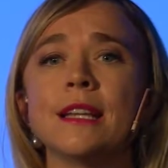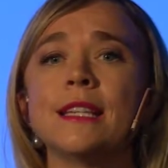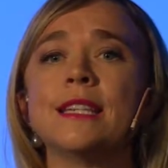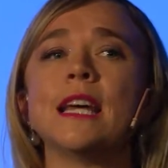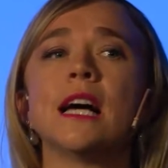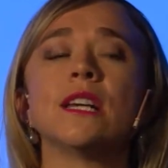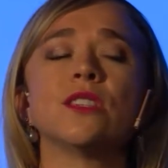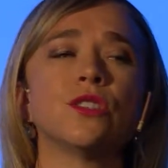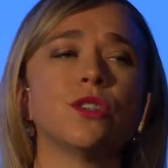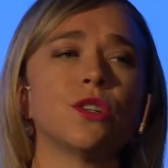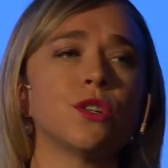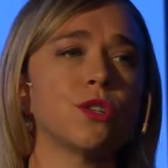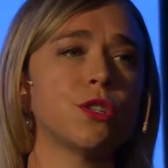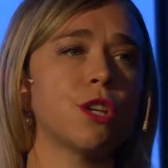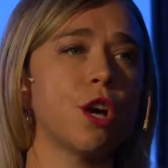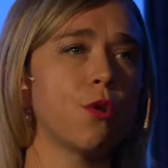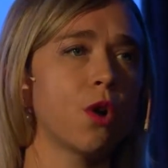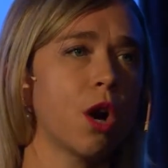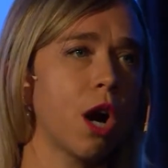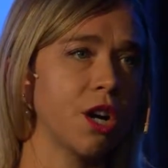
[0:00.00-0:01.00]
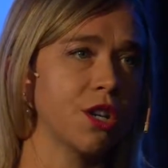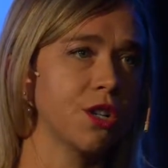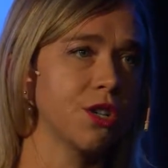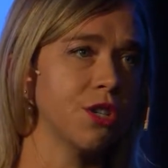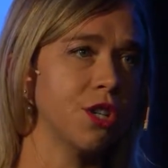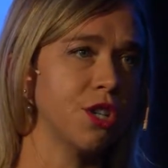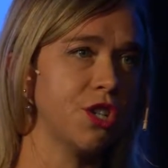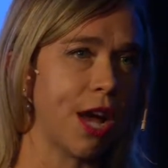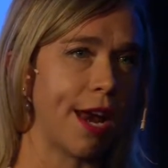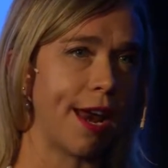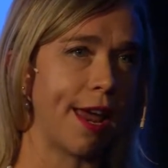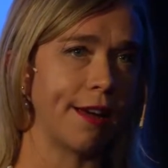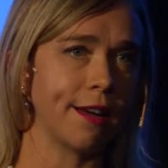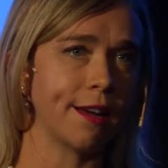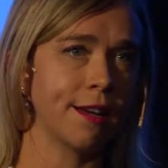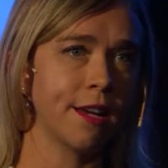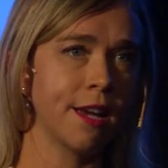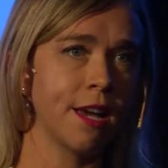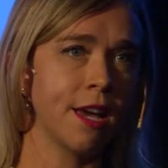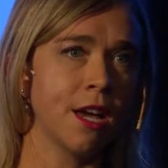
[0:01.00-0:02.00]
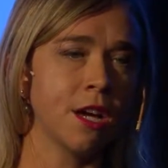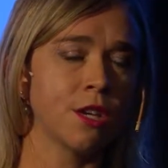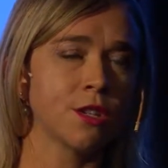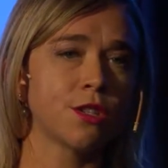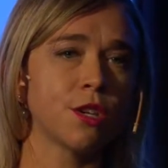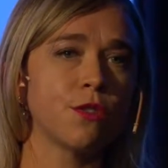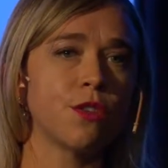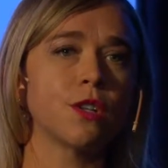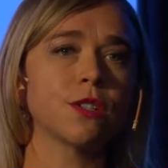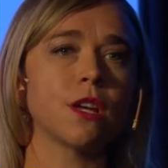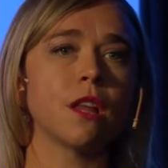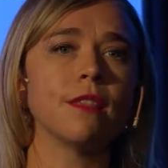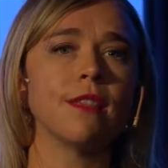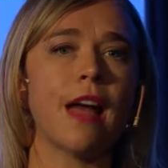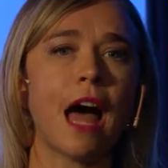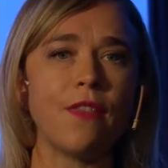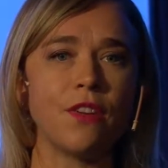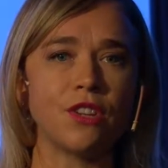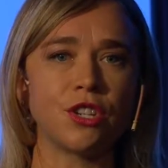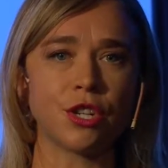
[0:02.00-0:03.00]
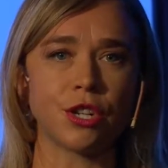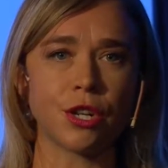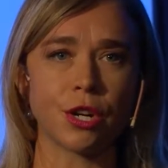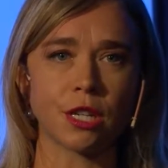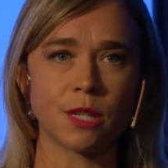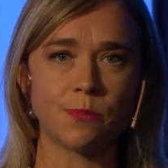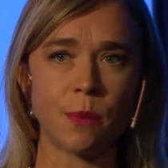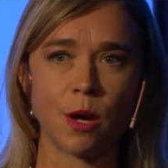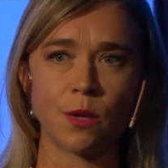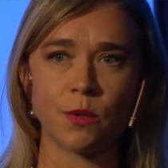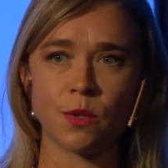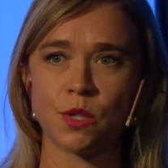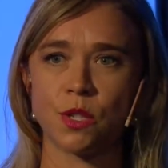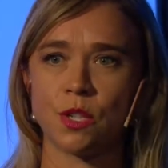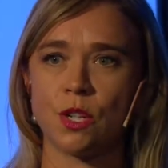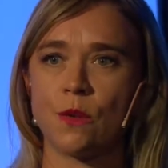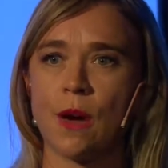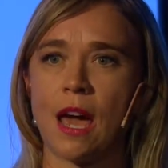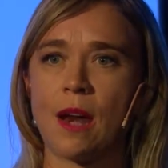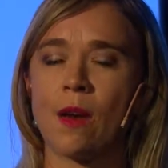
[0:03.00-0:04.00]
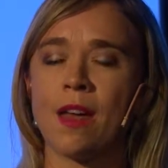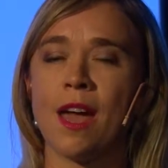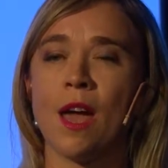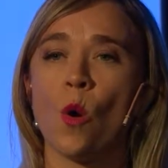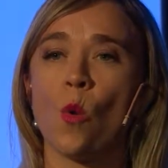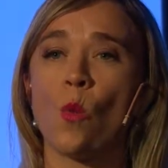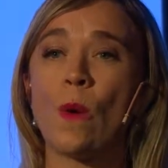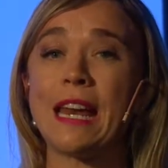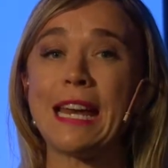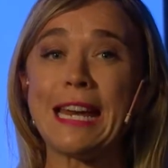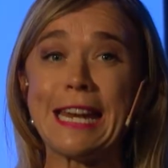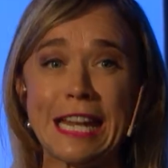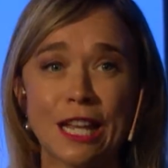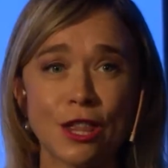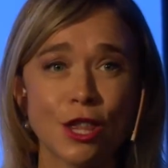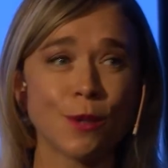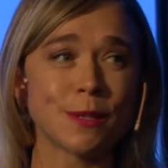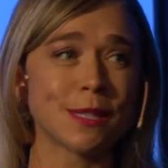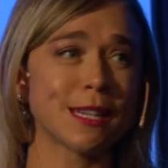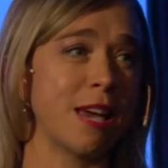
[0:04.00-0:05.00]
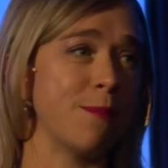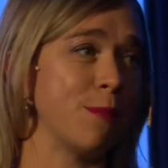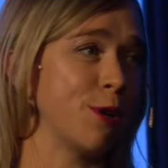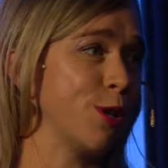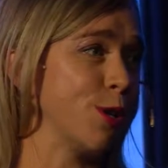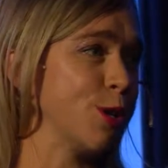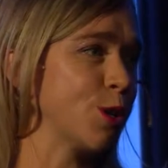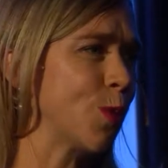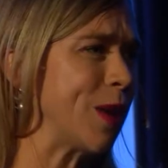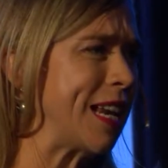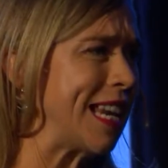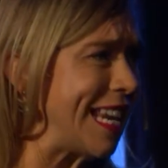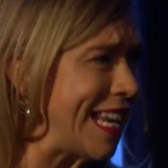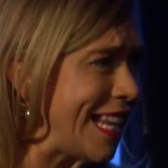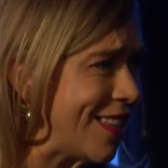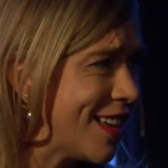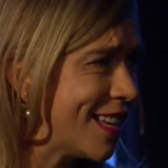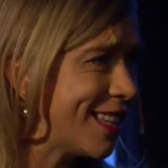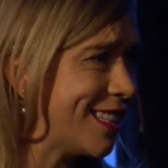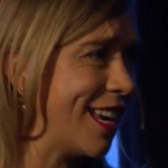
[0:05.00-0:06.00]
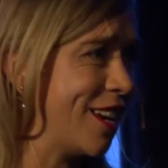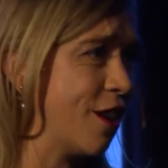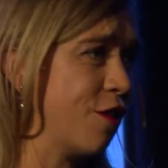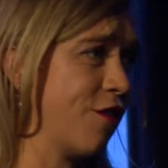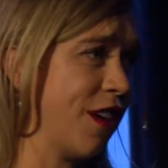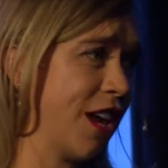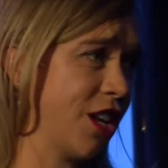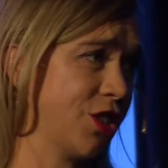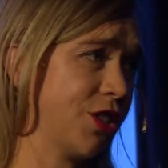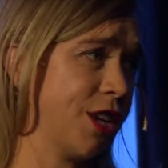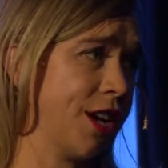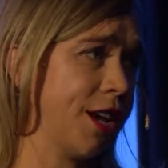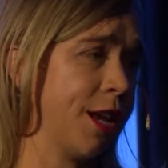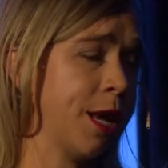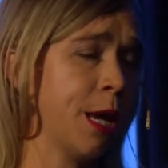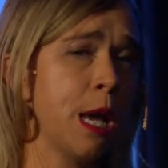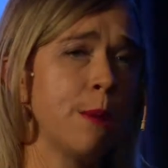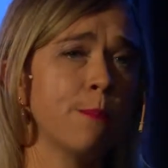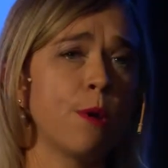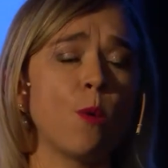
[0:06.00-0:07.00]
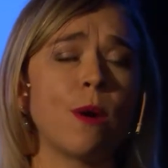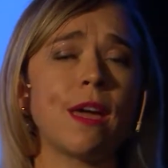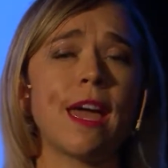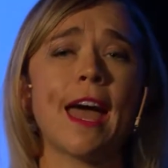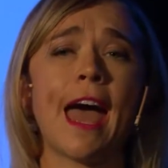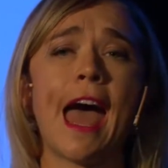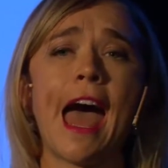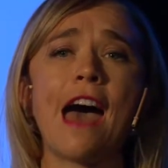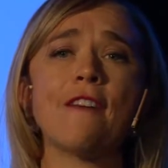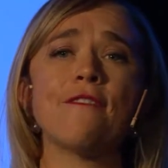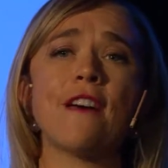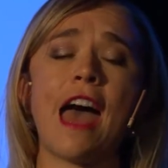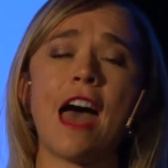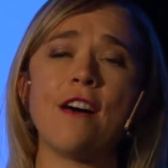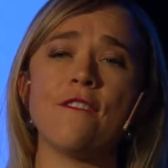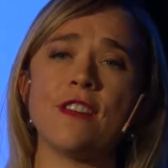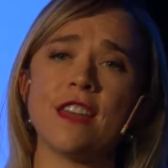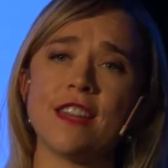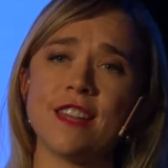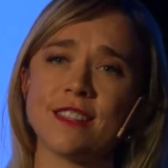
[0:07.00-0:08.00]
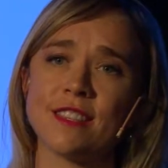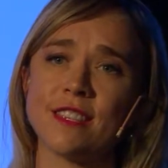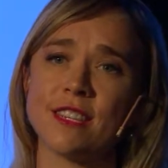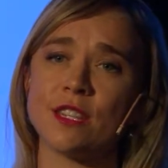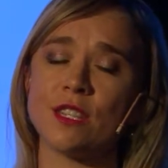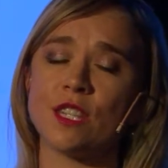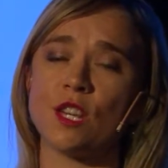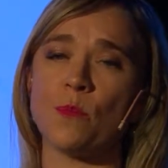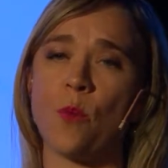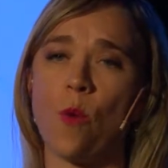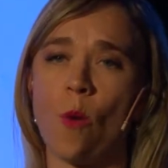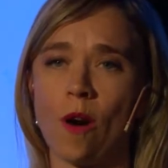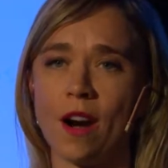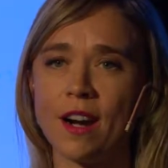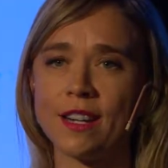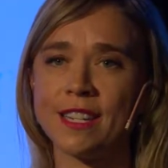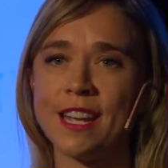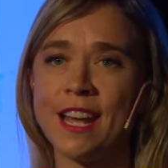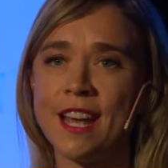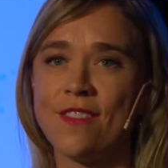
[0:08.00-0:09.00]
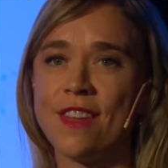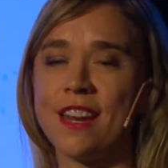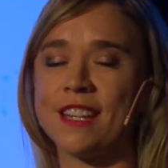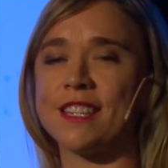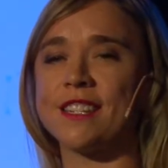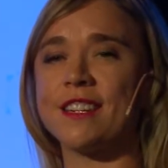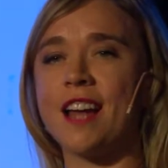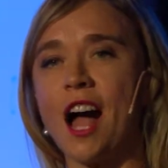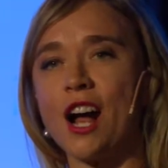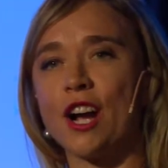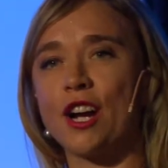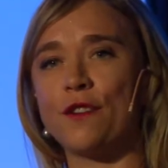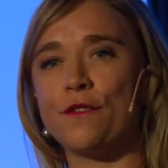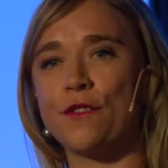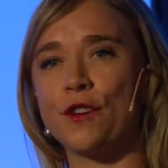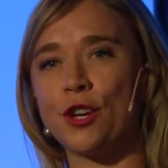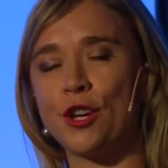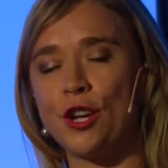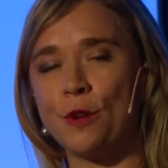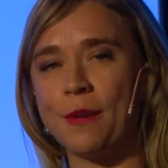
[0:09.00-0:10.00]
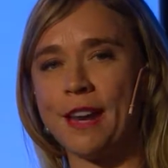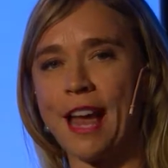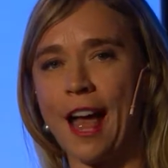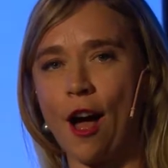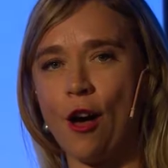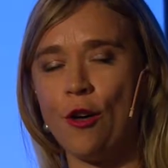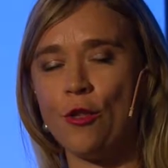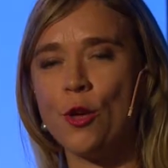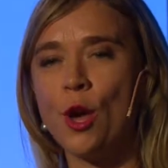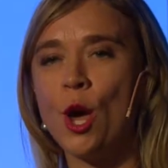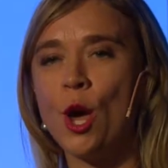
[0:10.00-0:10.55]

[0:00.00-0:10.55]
dozen or so carcinogenic. So there's a lot that you're exposed to, and we need those chemicals. We need this innovation, but we have evidence to support that it's not good for human health.